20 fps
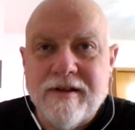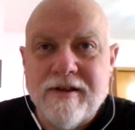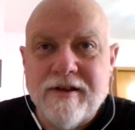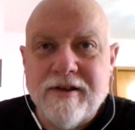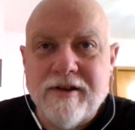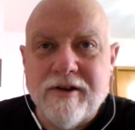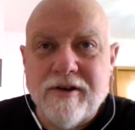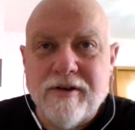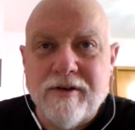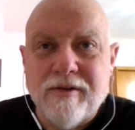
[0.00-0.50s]

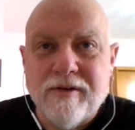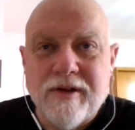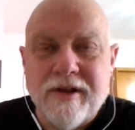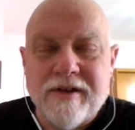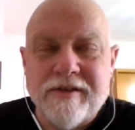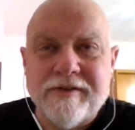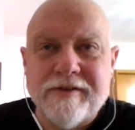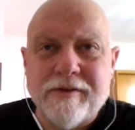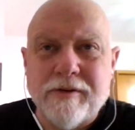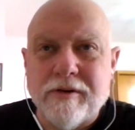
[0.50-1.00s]
you know, who
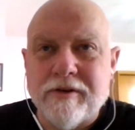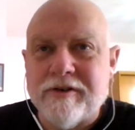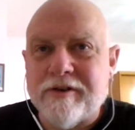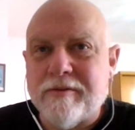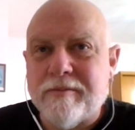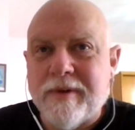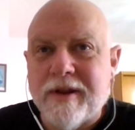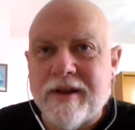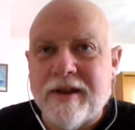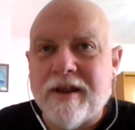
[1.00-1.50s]
gets
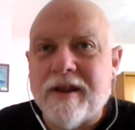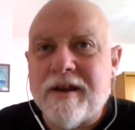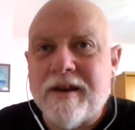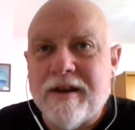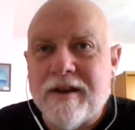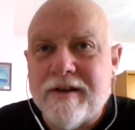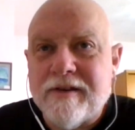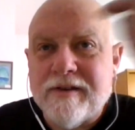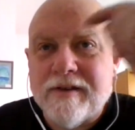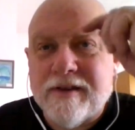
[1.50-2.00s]
tortured by the
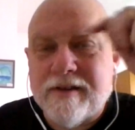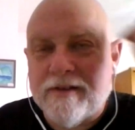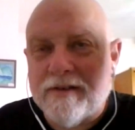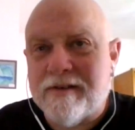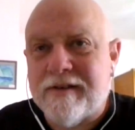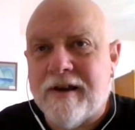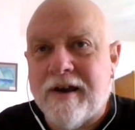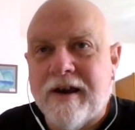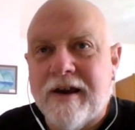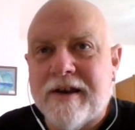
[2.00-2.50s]
Indians, gets
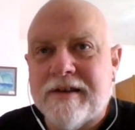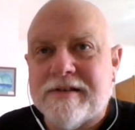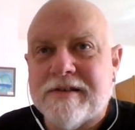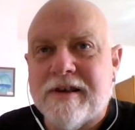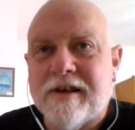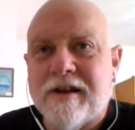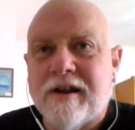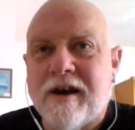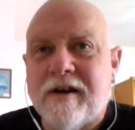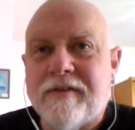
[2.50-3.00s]
his eyes
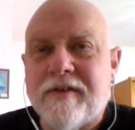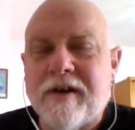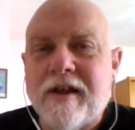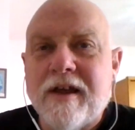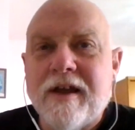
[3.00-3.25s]
cut off.